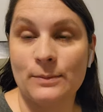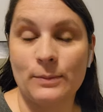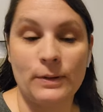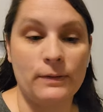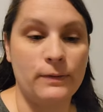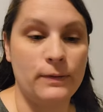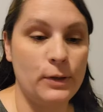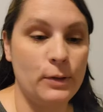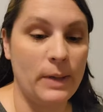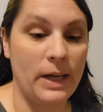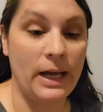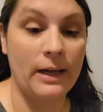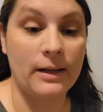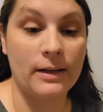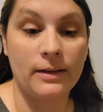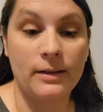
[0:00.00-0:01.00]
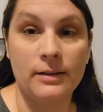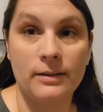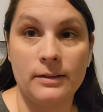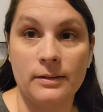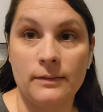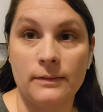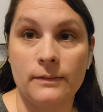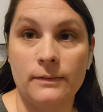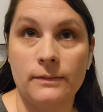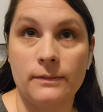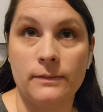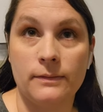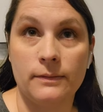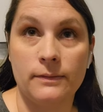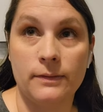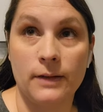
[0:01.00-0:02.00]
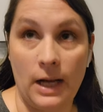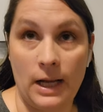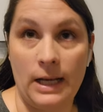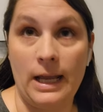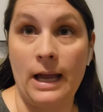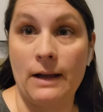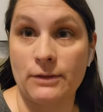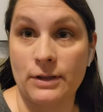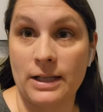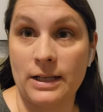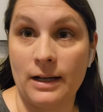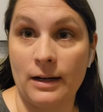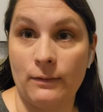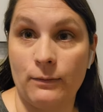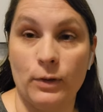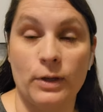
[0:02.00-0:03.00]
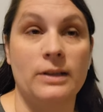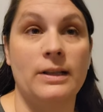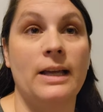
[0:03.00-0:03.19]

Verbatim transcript: We flew back Friday after he got off work.